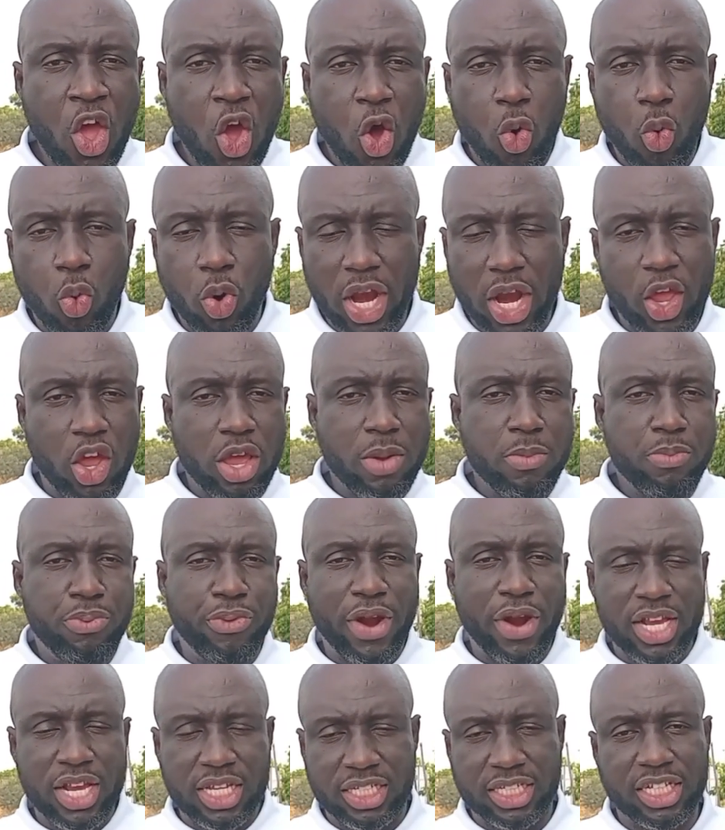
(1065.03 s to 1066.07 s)
What are your
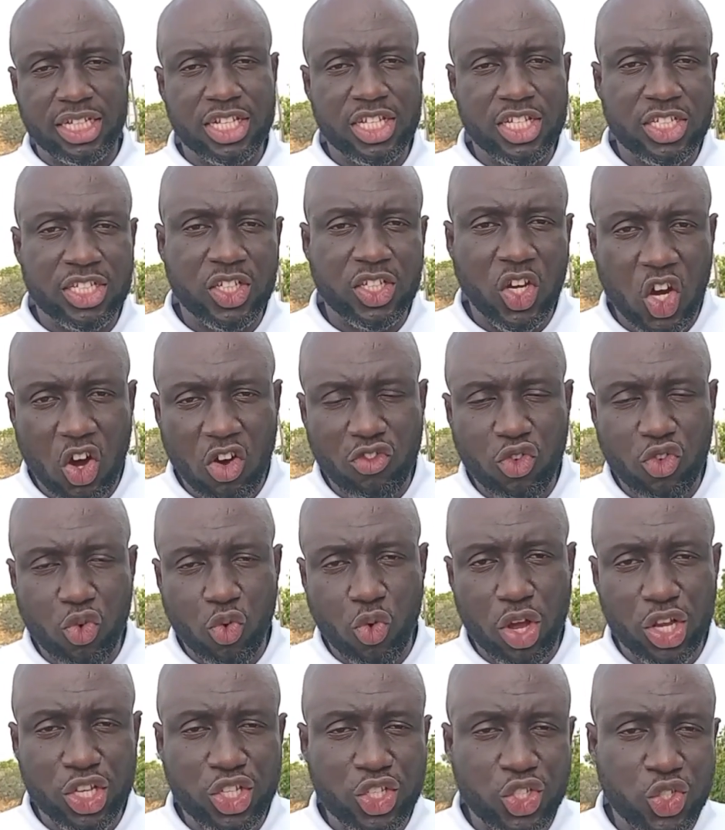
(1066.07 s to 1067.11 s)
impressions of
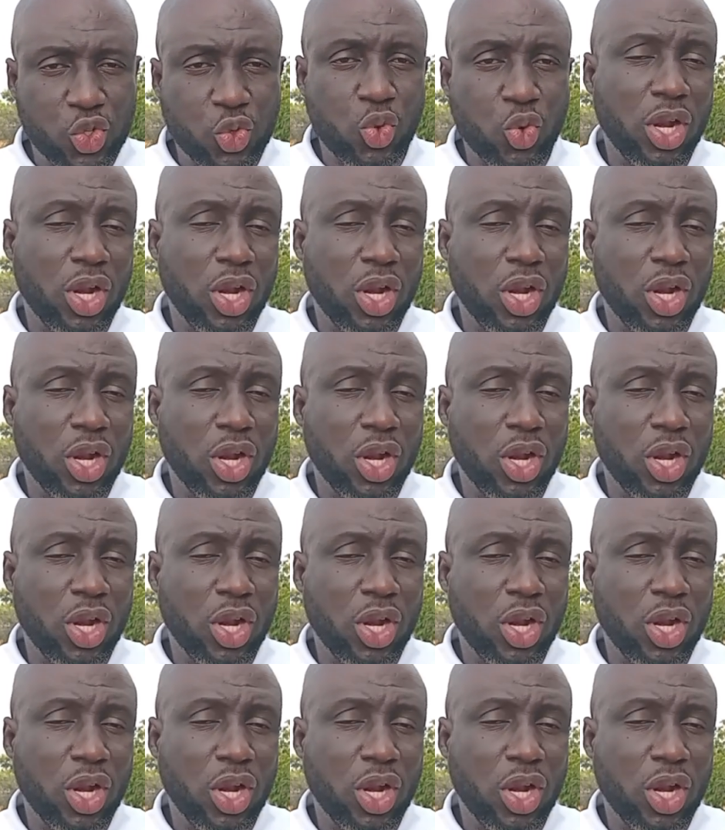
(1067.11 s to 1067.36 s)
what you